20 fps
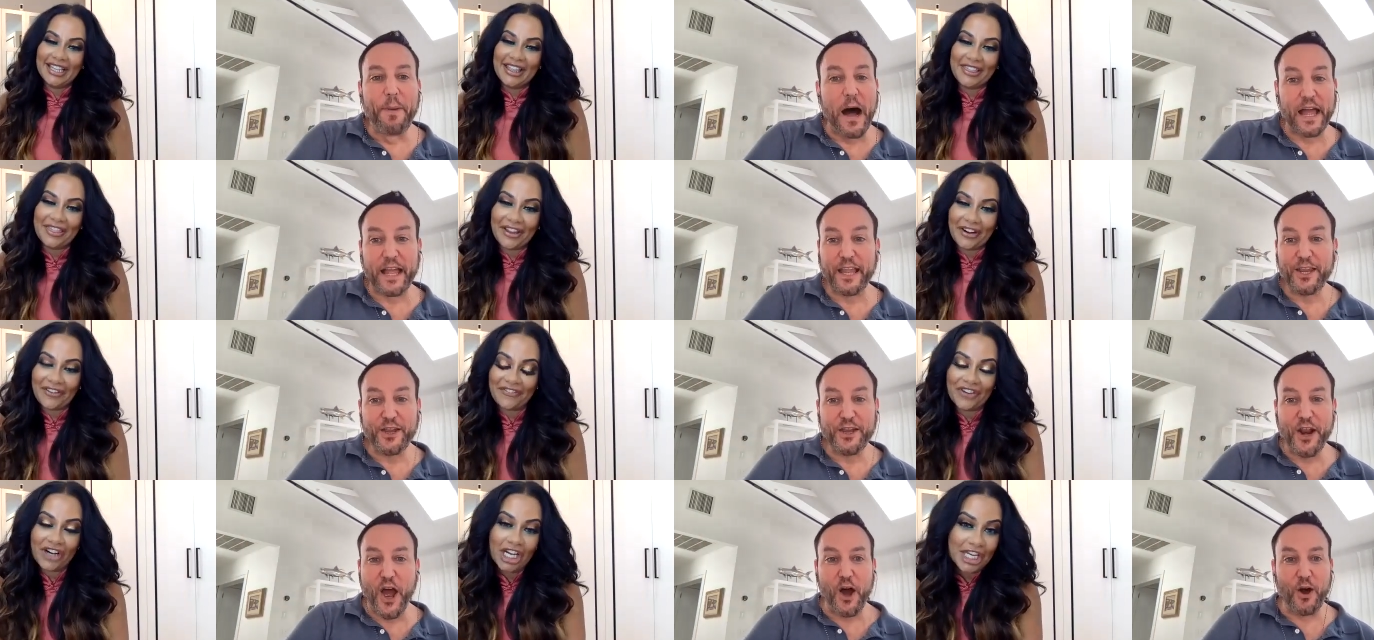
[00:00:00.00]

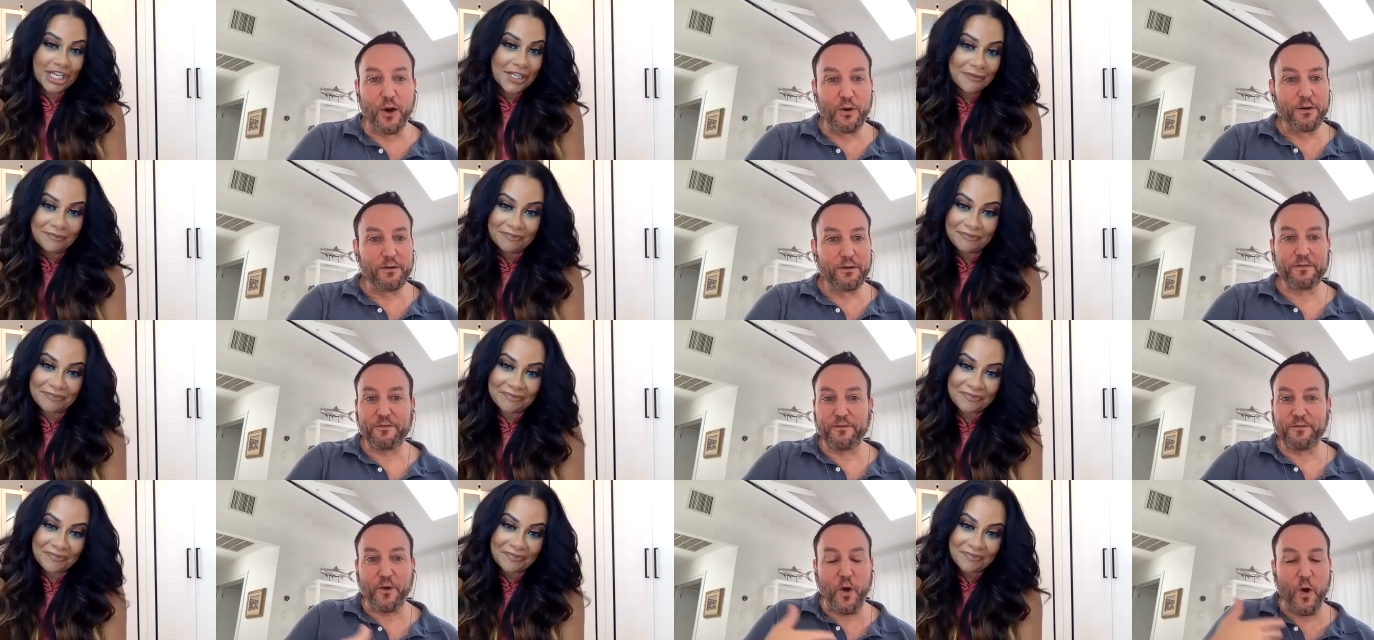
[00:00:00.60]
Speaker 1: but, you
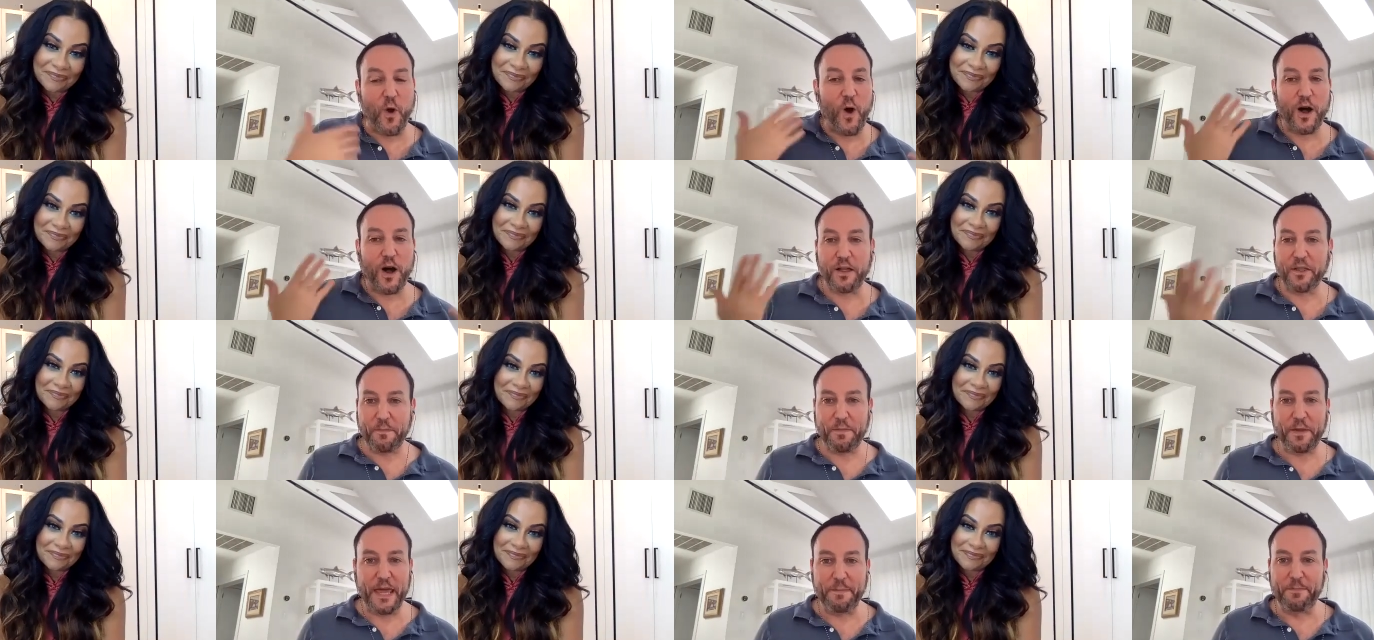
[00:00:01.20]
know, for all
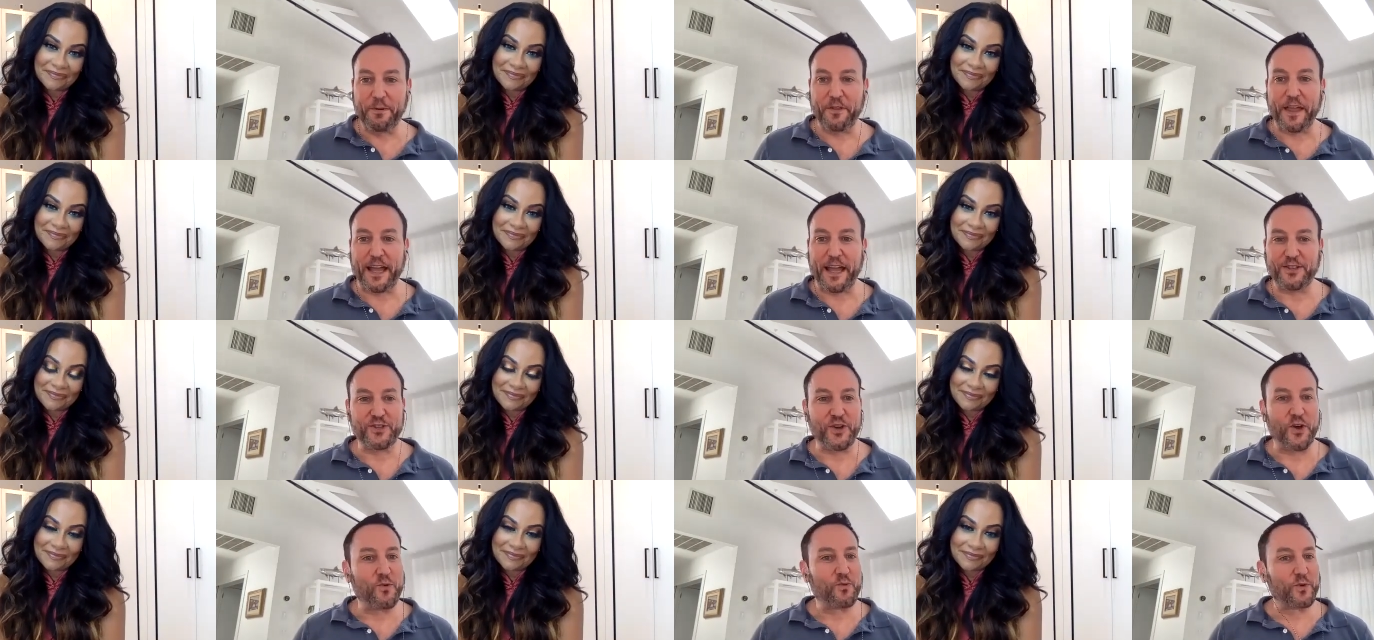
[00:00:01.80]
the people
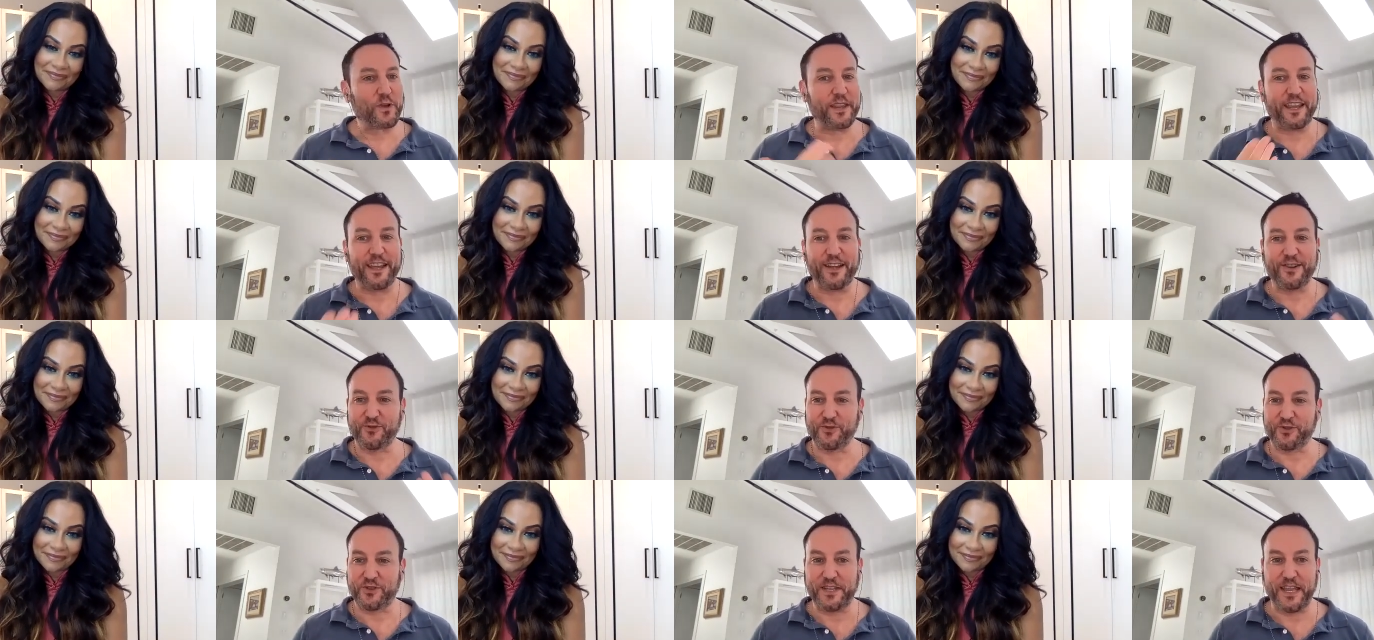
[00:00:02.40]
that don't really
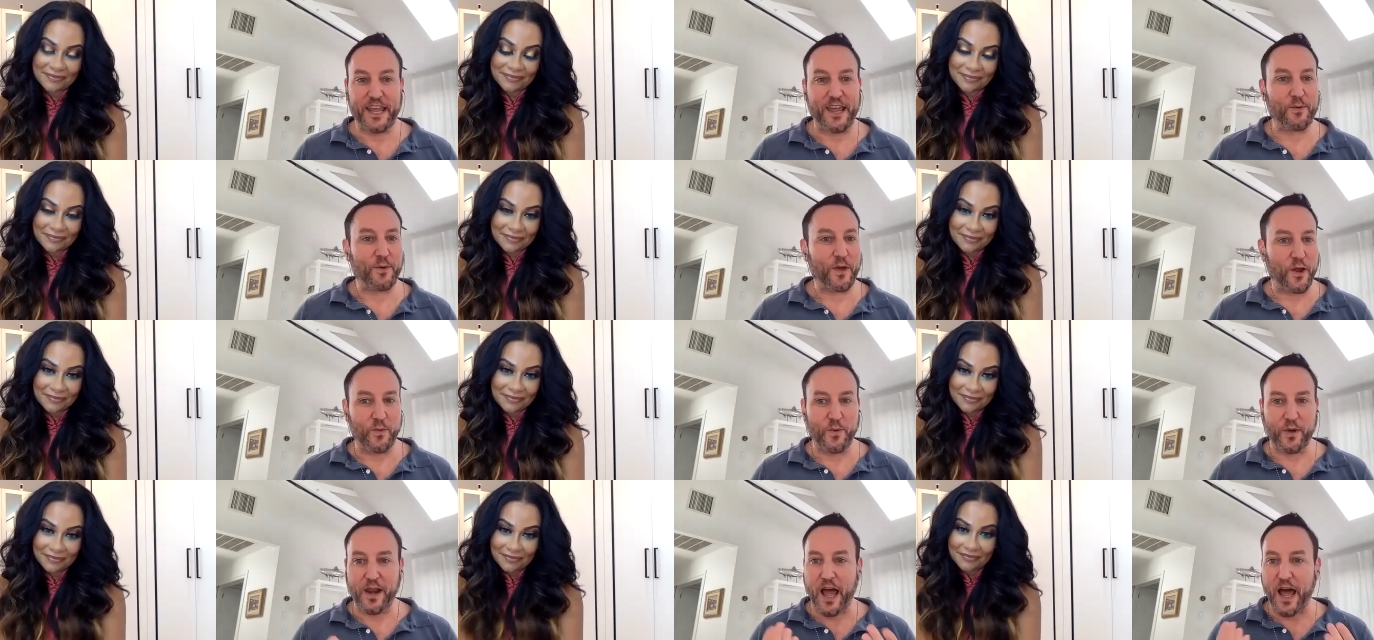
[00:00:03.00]
understand
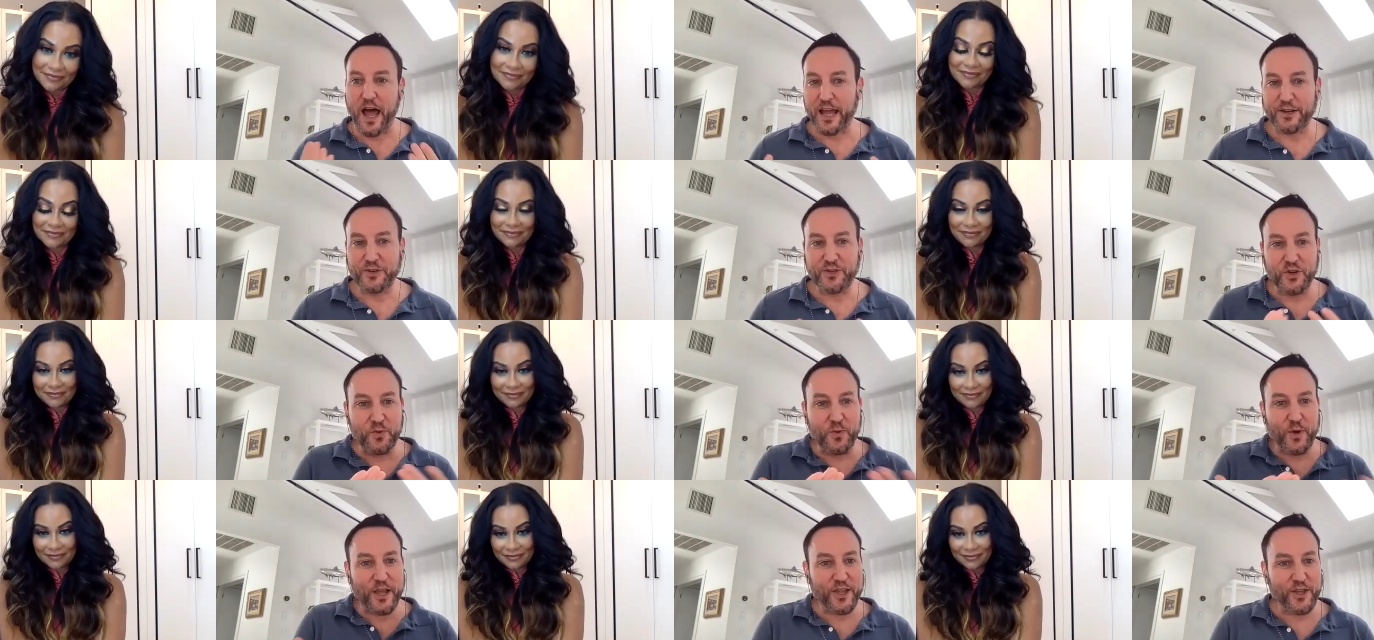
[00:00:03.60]
like what I
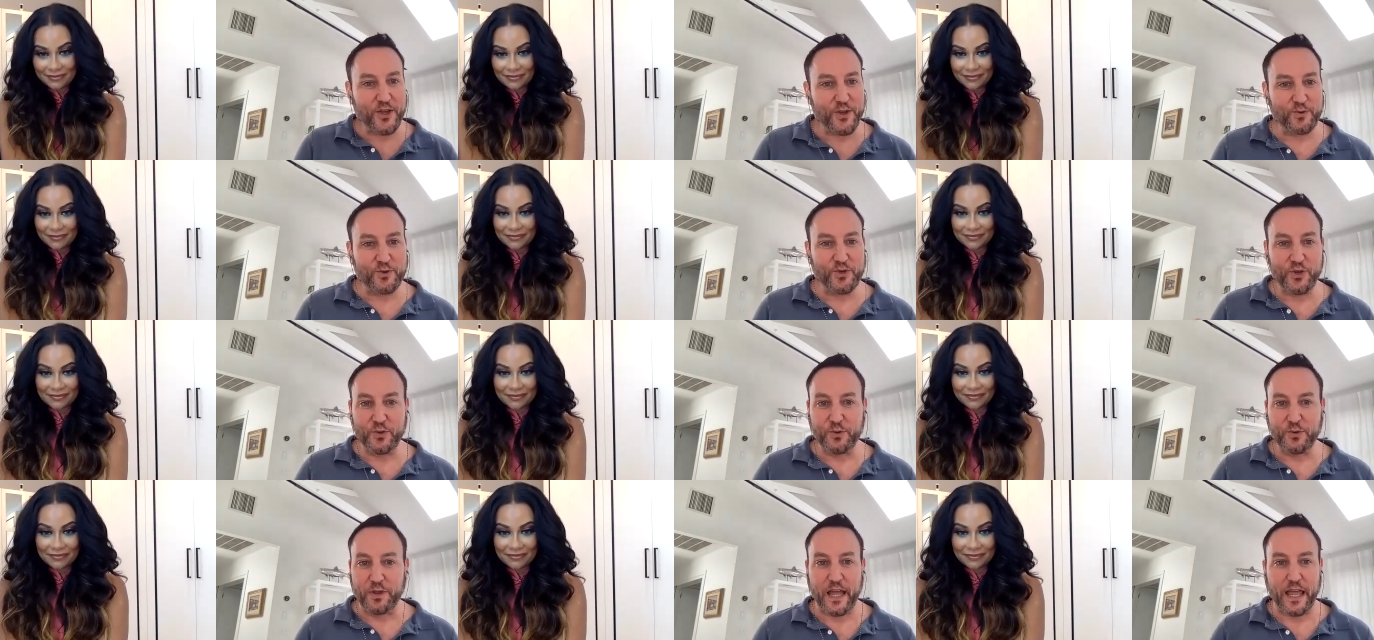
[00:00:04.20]
do, what you
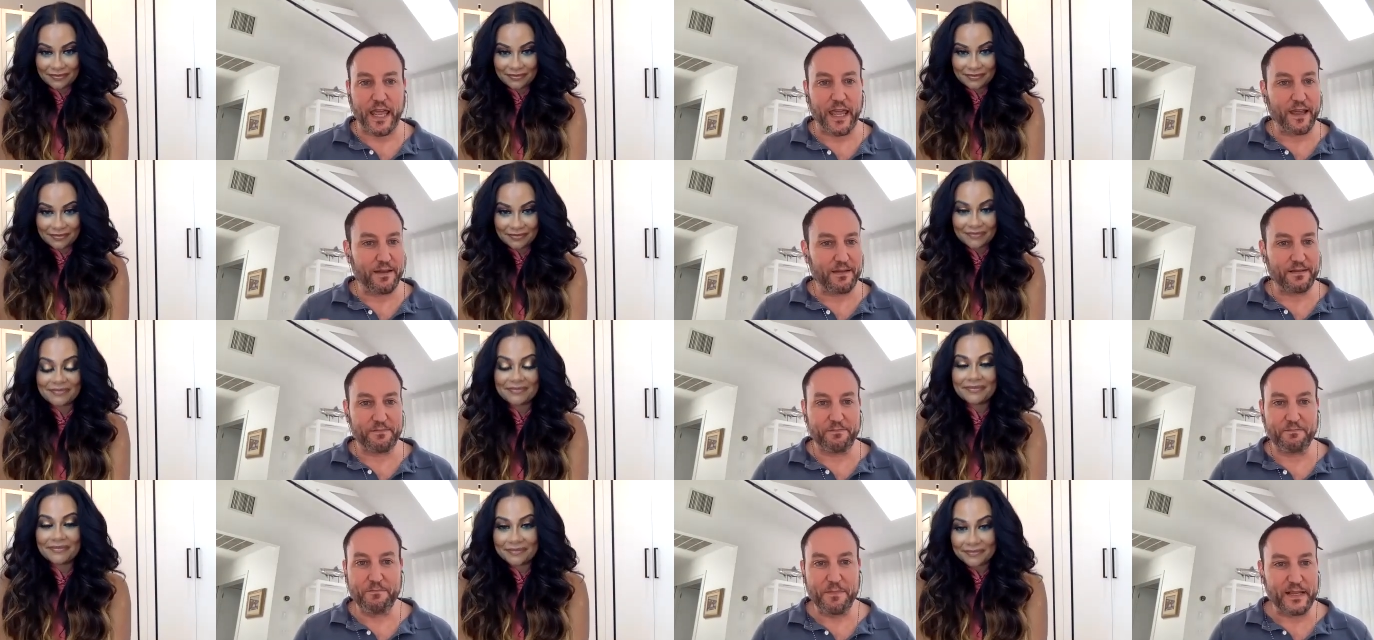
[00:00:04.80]
do, like
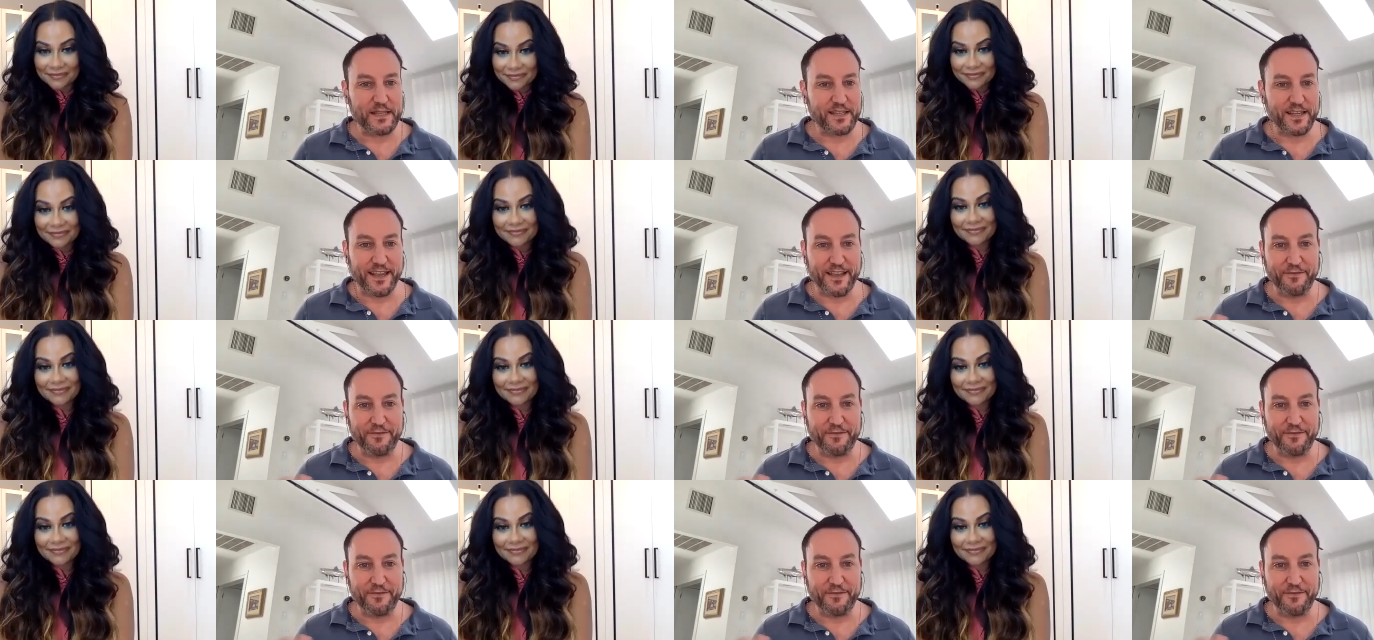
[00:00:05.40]
Miss